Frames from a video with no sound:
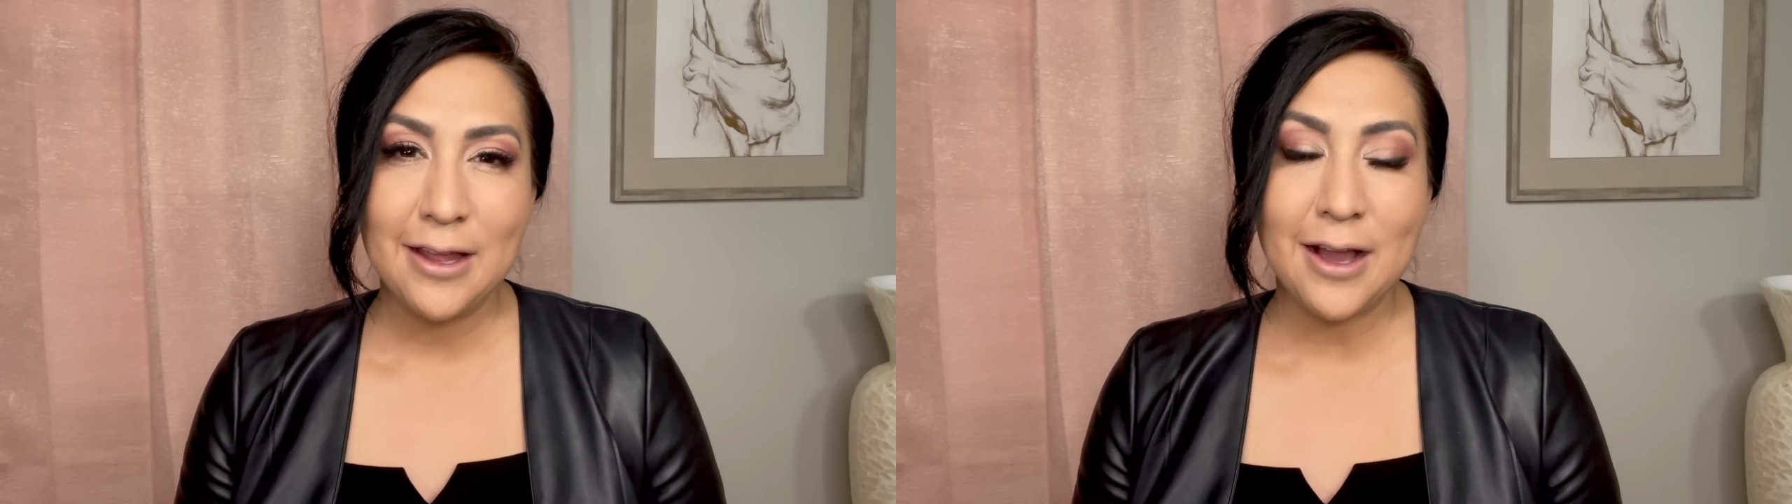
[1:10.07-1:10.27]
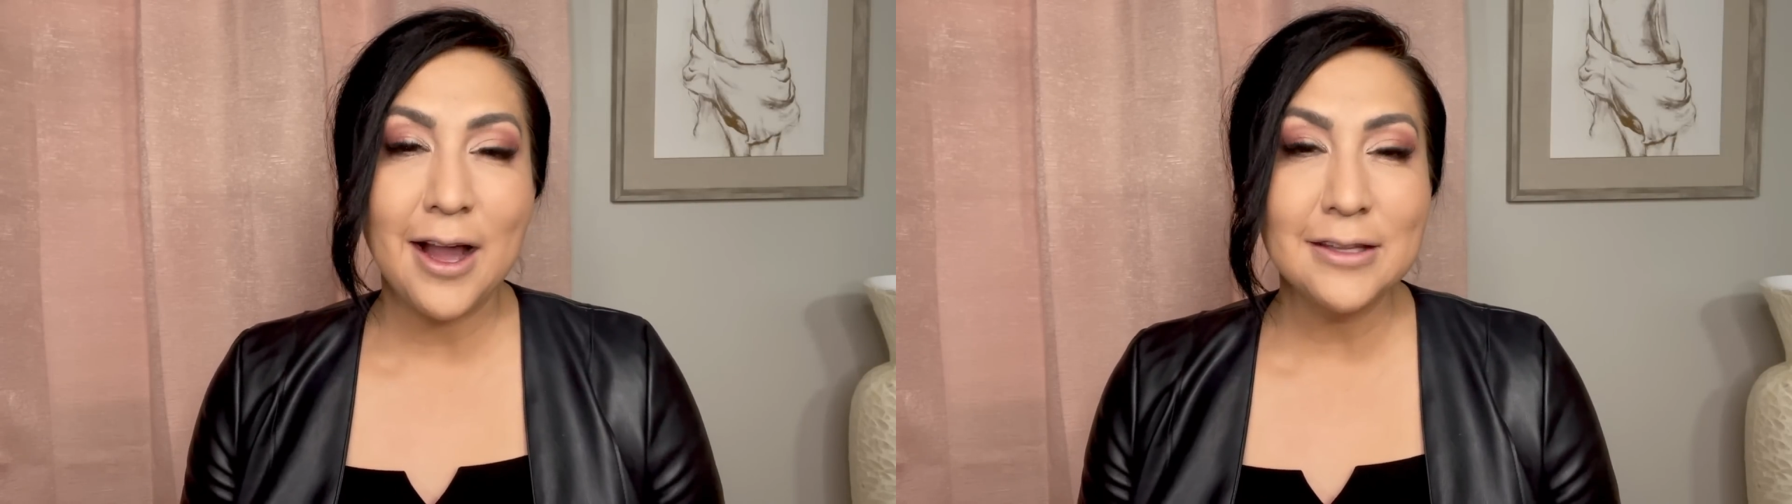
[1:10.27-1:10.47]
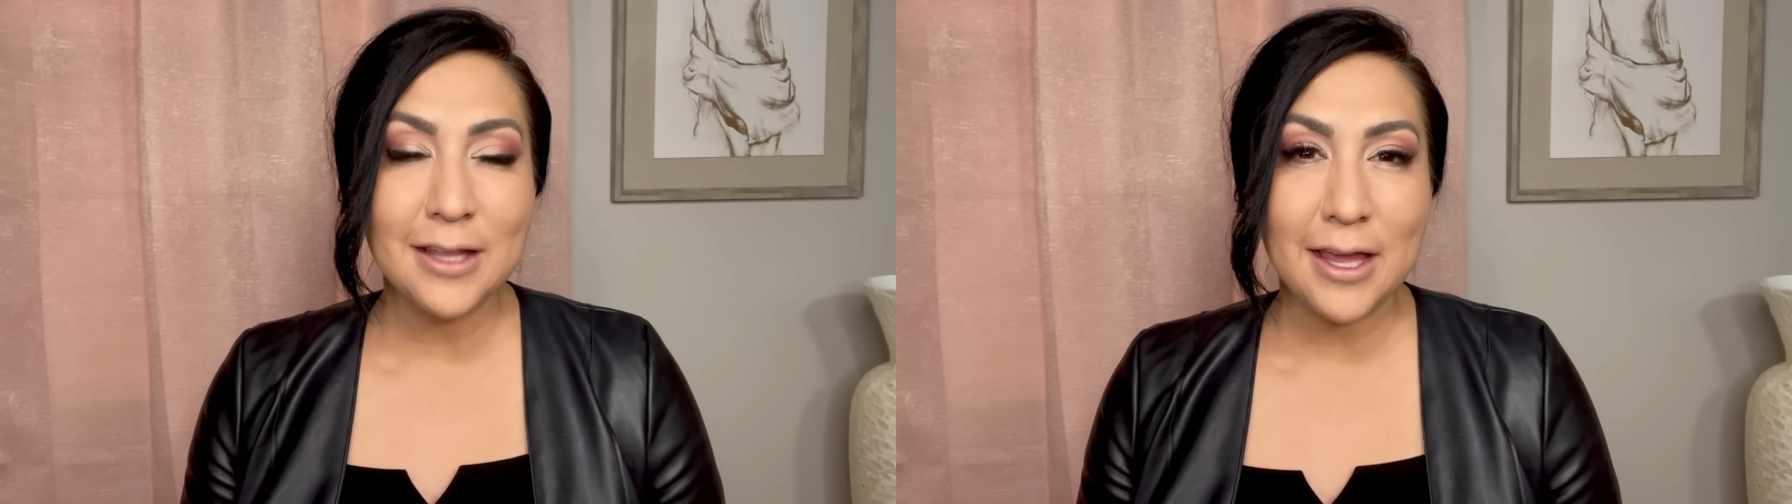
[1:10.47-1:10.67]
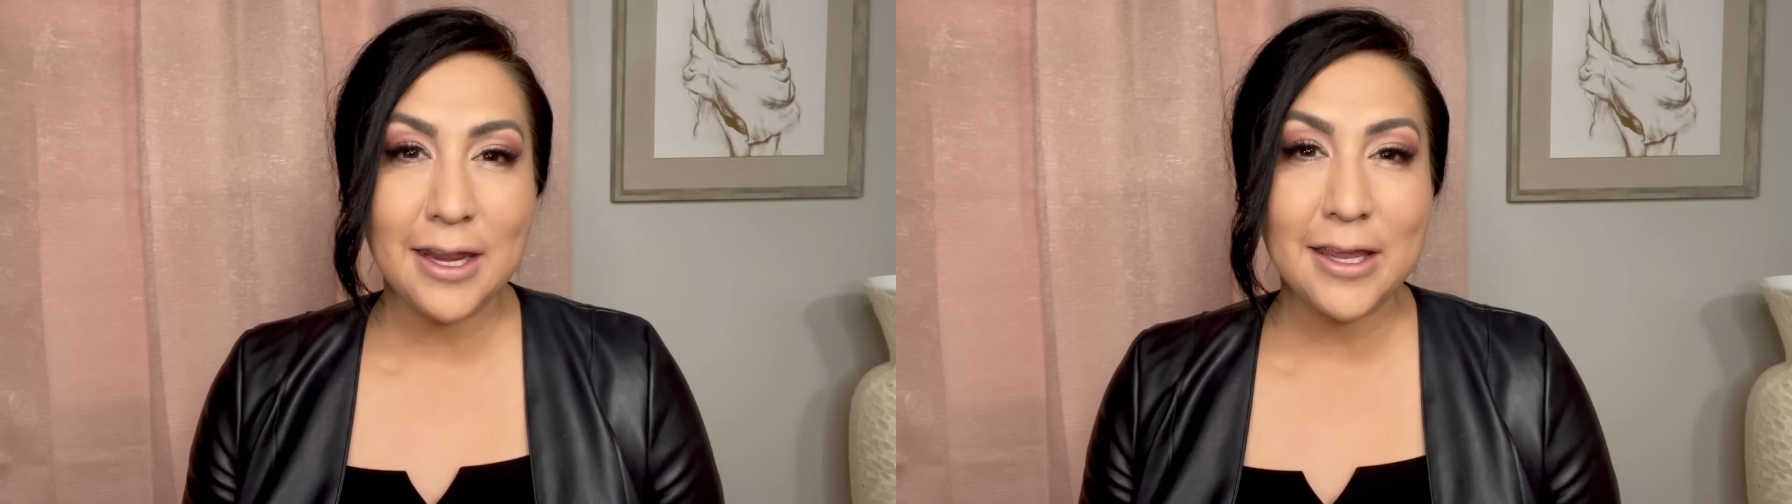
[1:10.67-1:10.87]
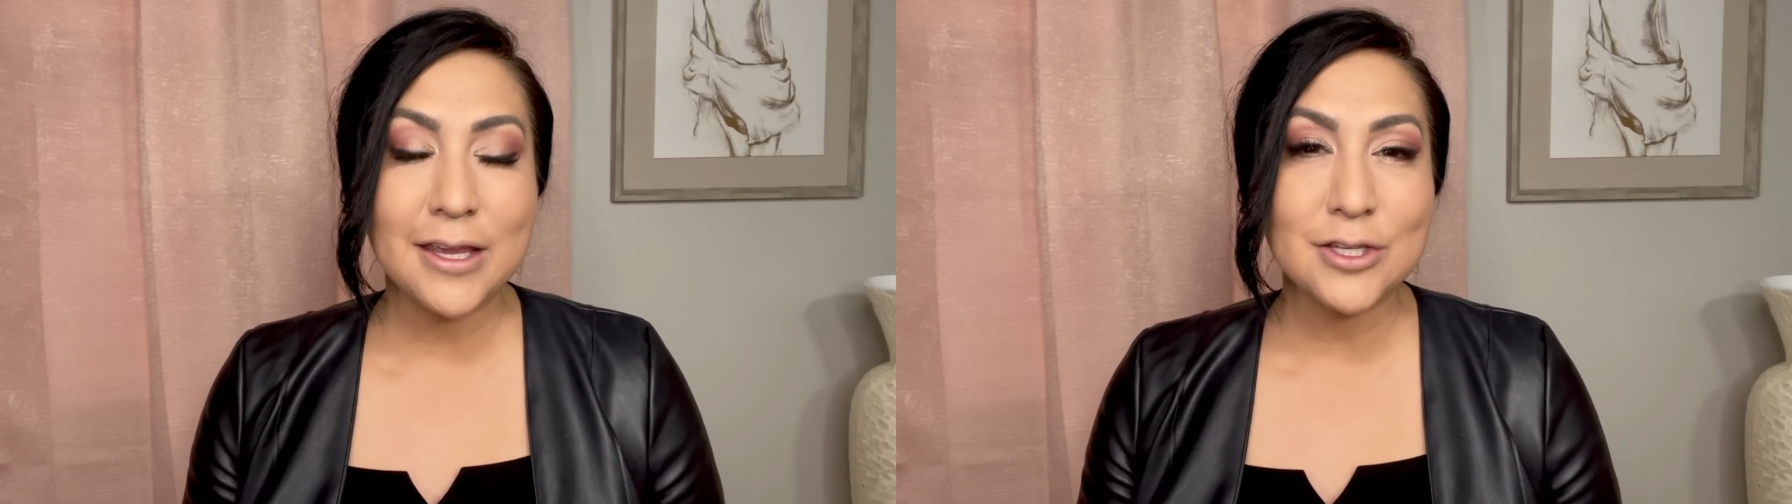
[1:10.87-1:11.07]

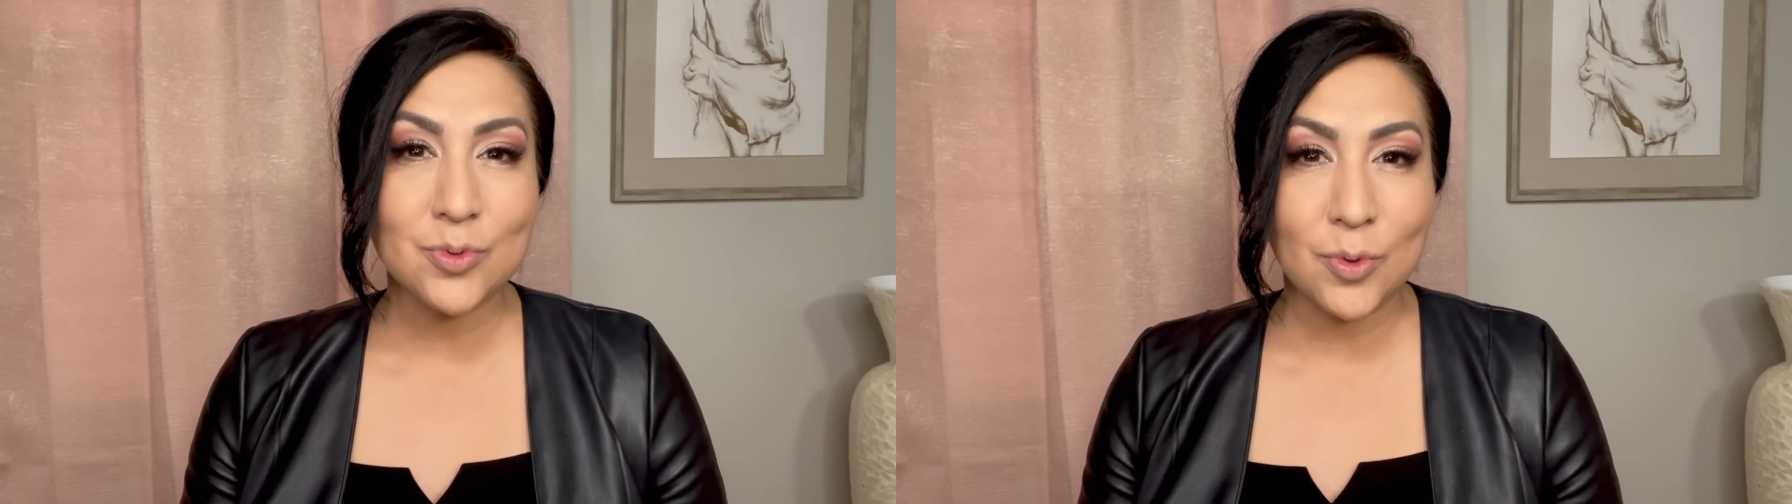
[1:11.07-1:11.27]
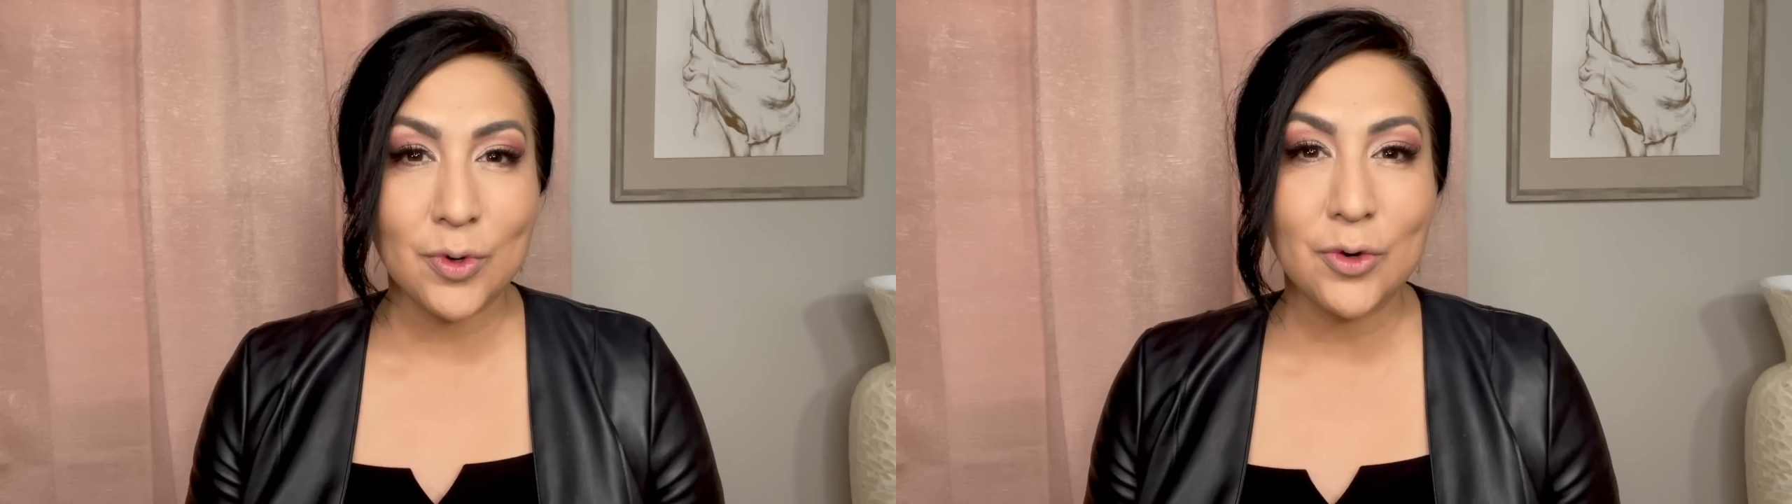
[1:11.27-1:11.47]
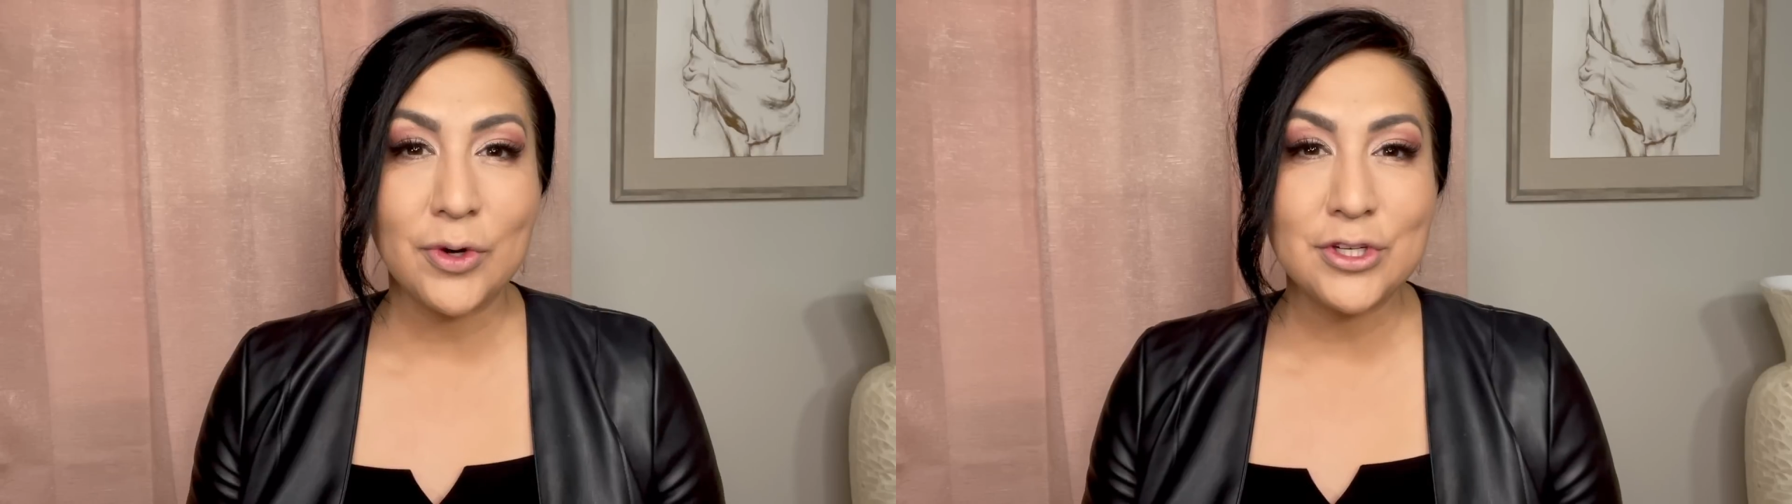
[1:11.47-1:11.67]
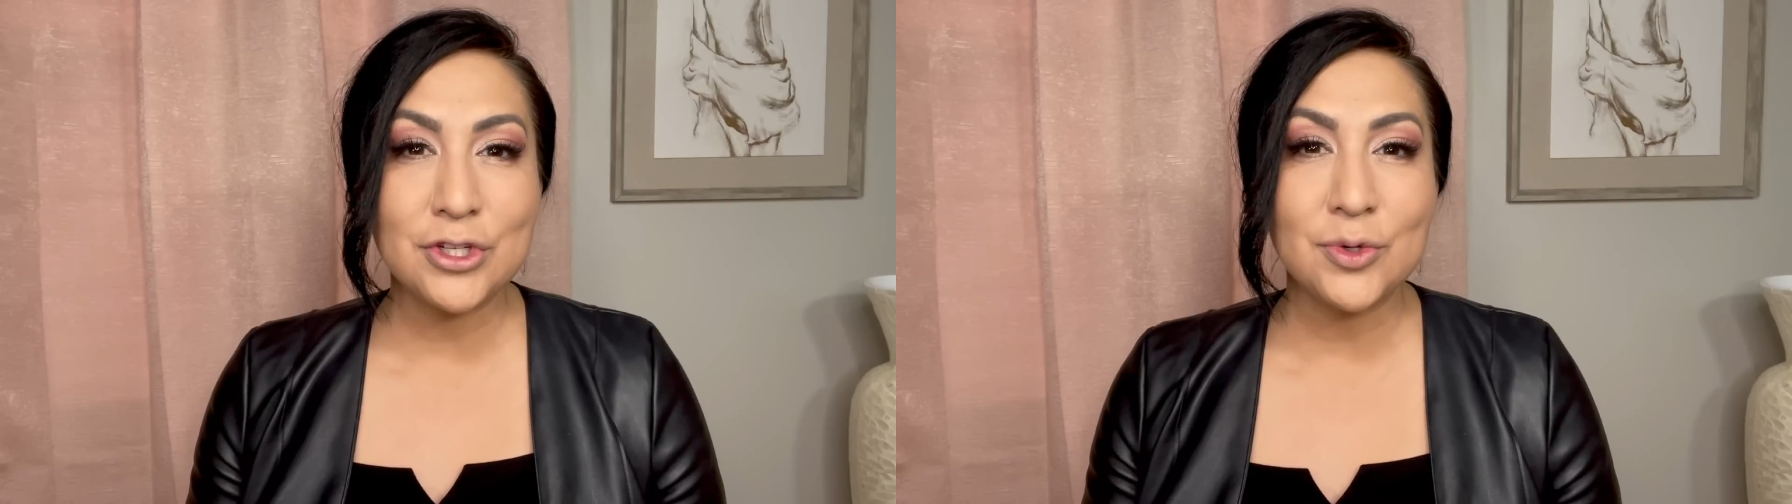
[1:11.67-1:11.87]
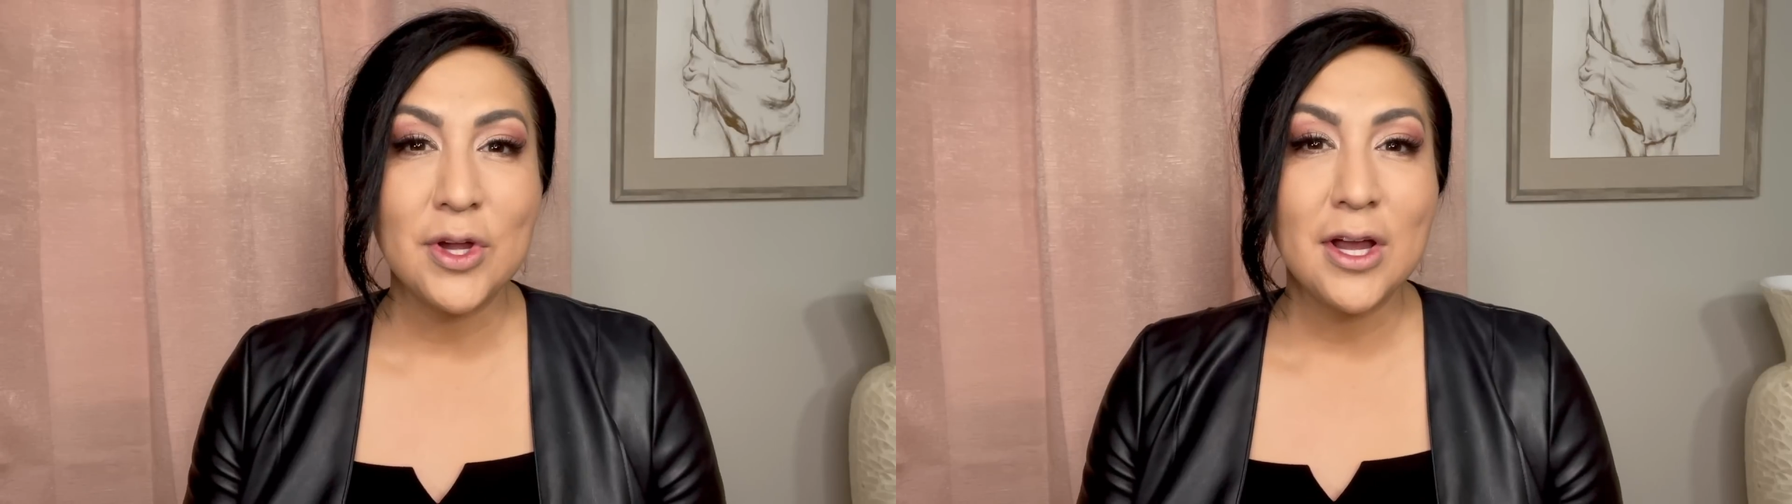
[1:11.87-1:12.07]
Highlighting is where we're going to